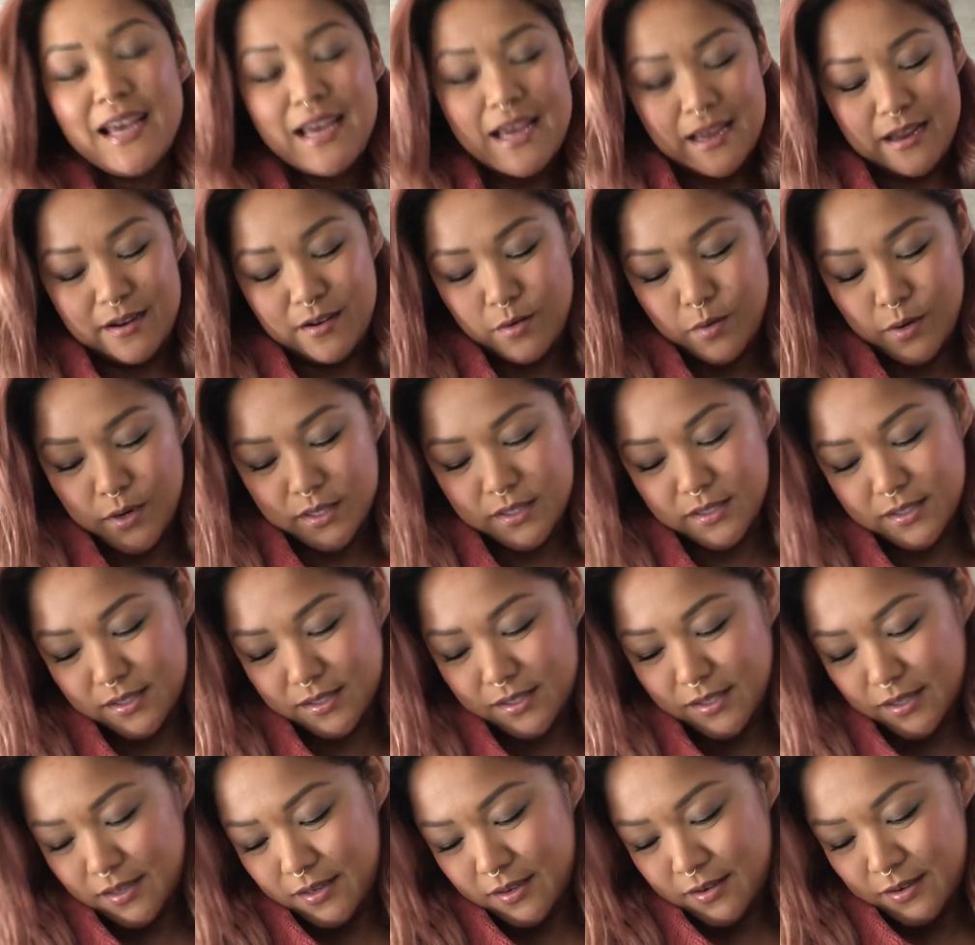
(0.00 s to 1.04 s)
and
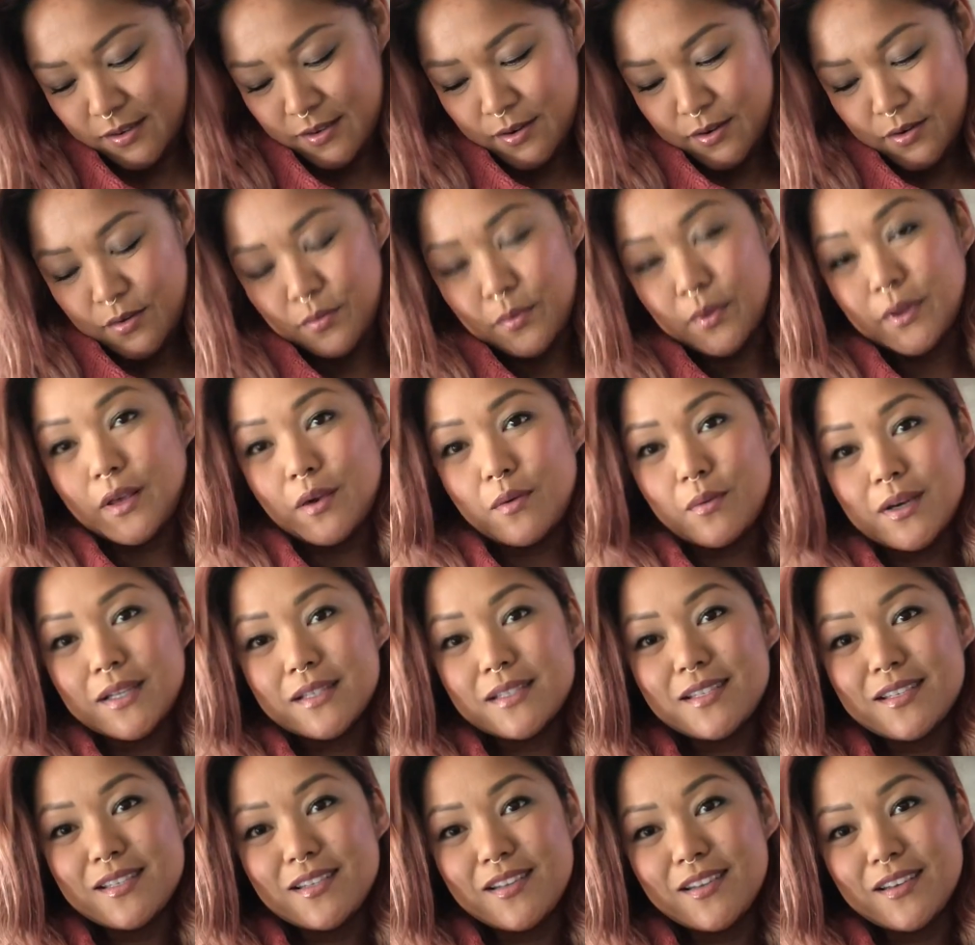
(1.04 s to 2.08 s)
Quirks really
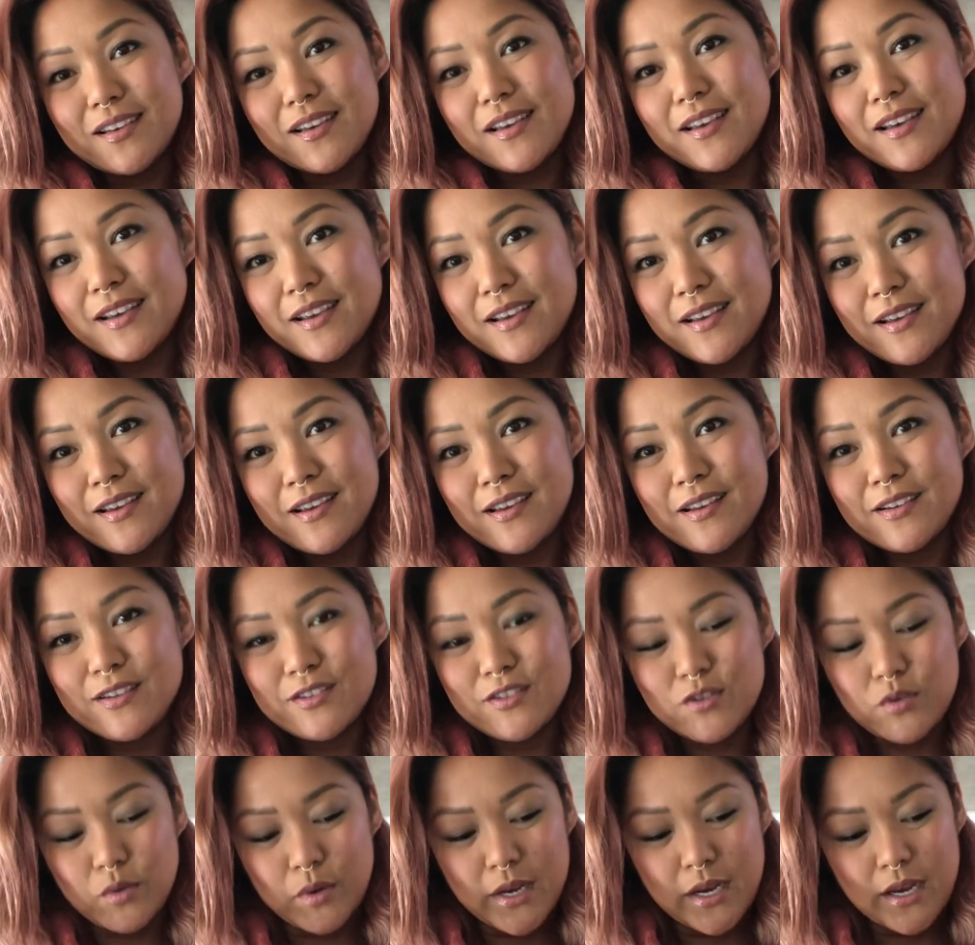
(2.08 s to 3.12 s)
wants to
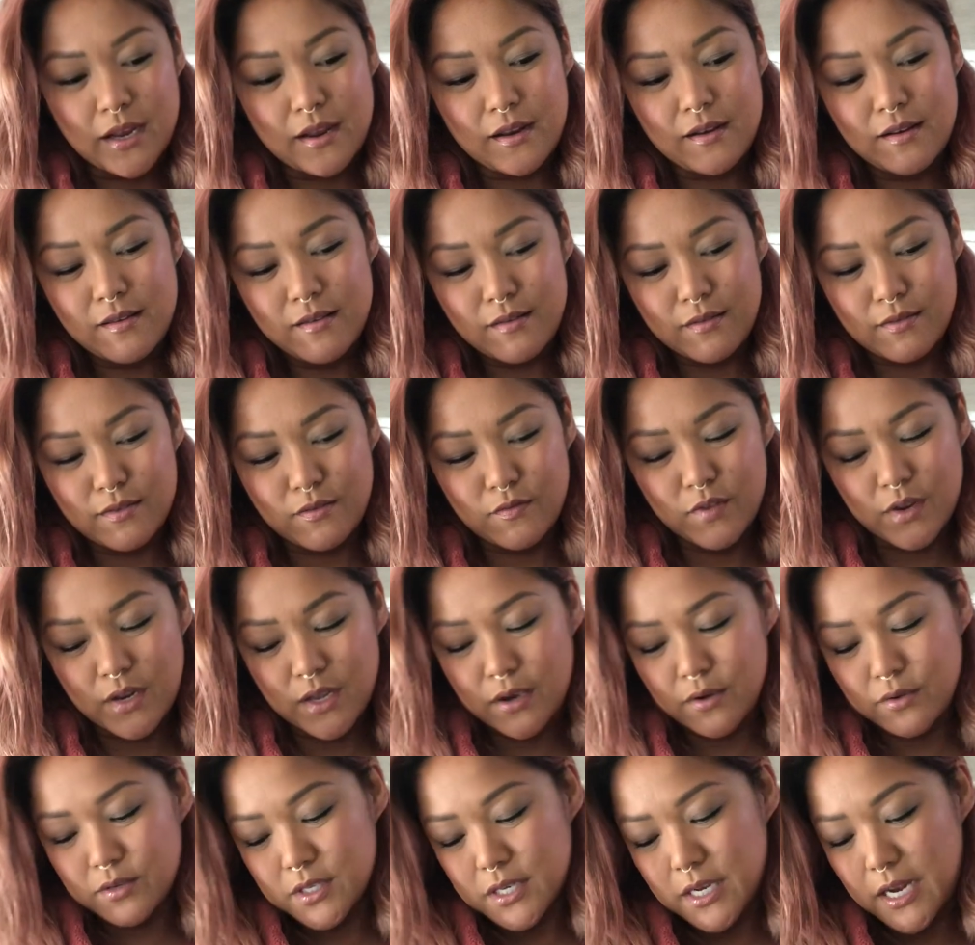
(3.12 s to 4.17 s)
join in on the
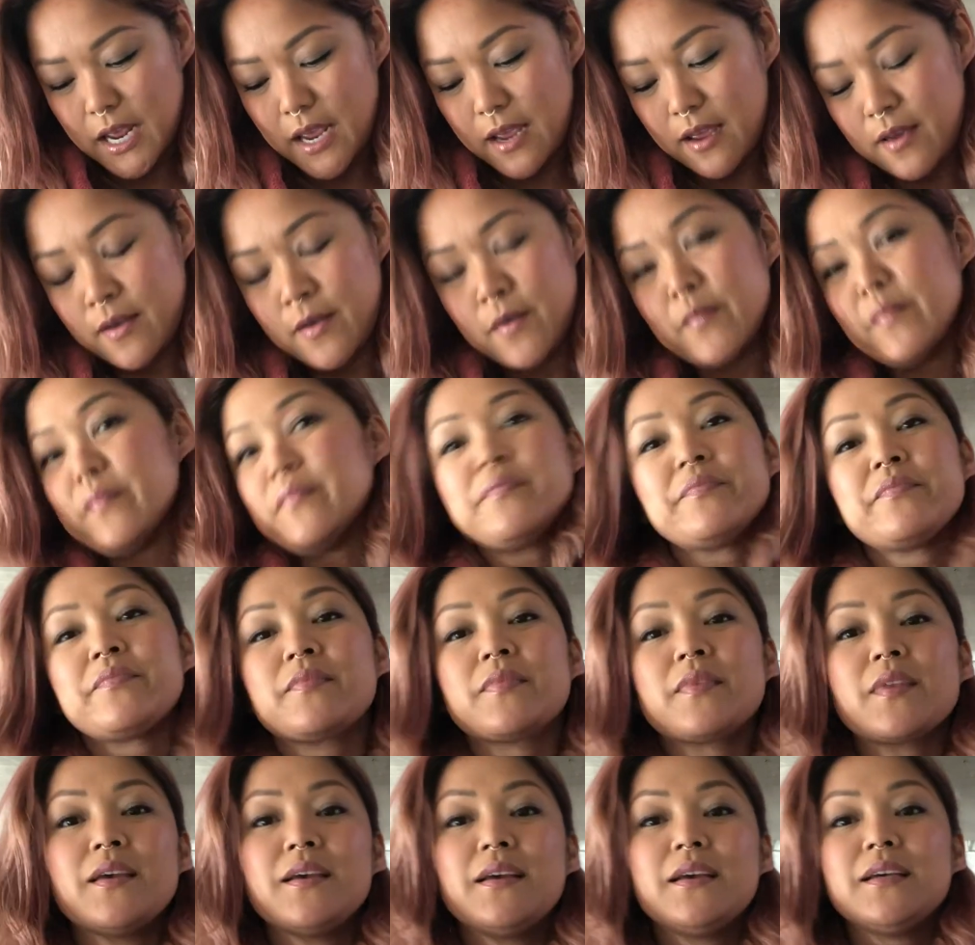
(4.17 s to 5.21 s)
video today.
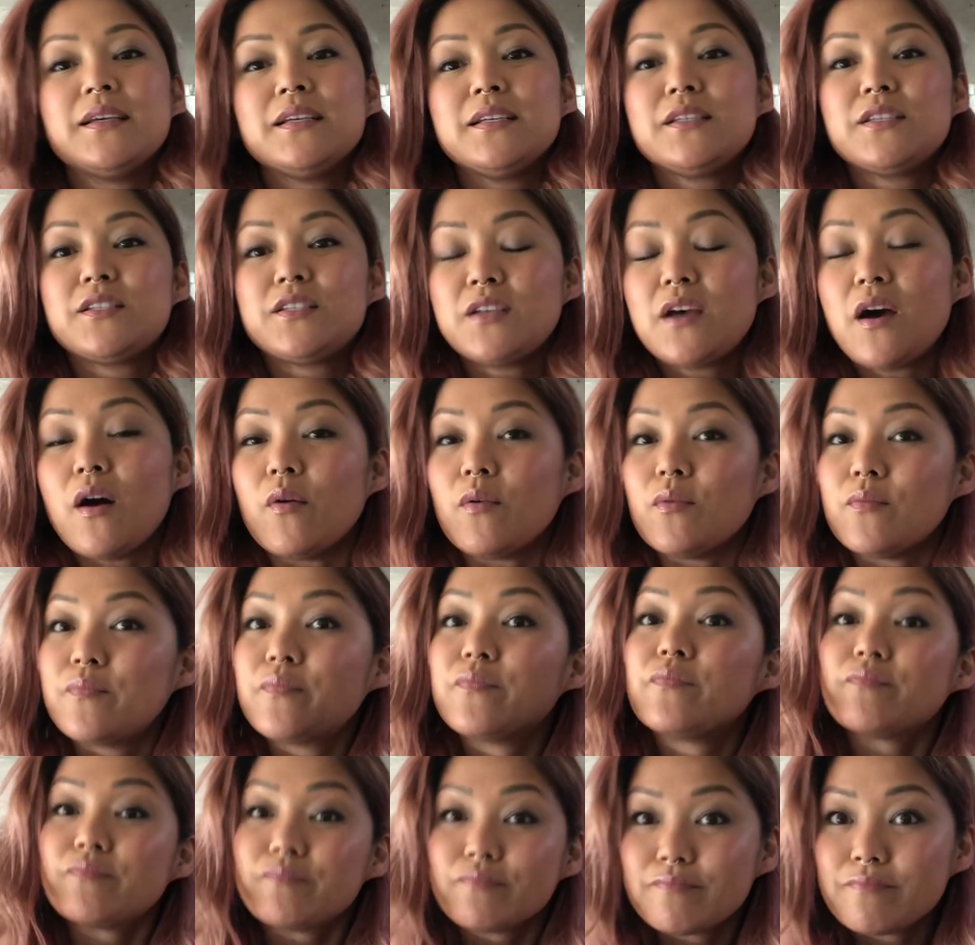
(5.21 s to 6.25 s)
So,
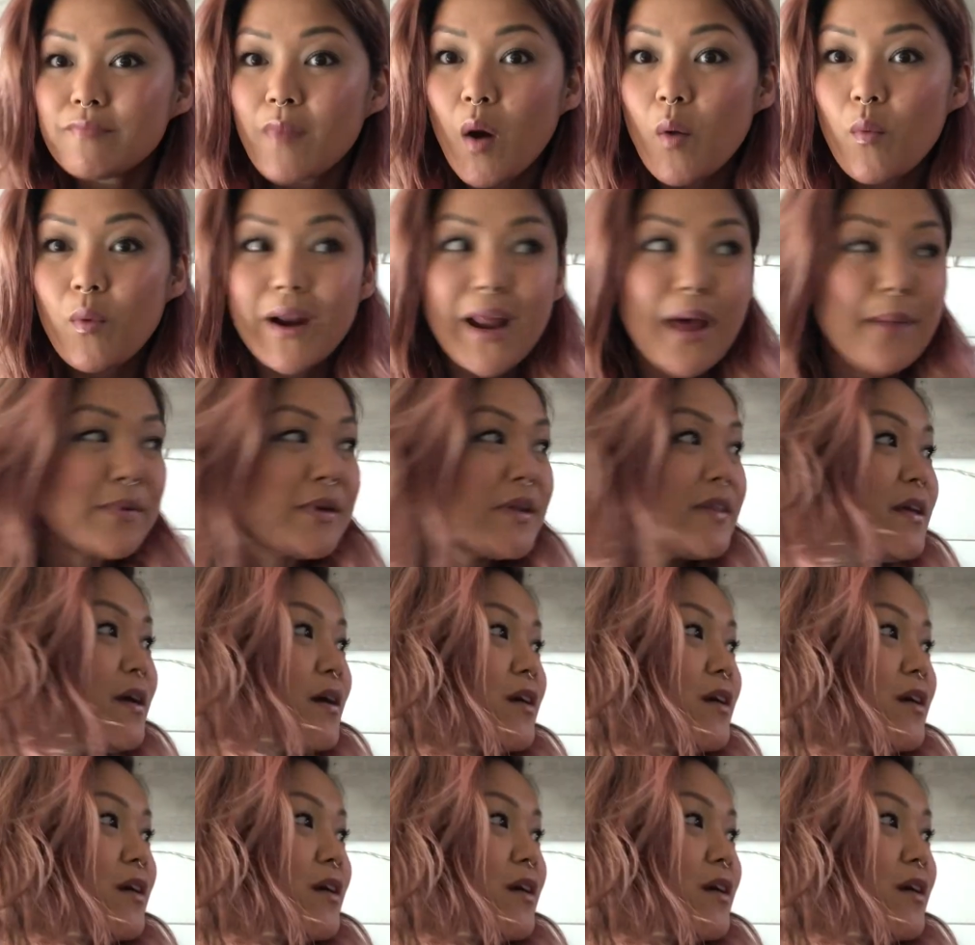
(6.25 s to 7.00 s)
what happened to the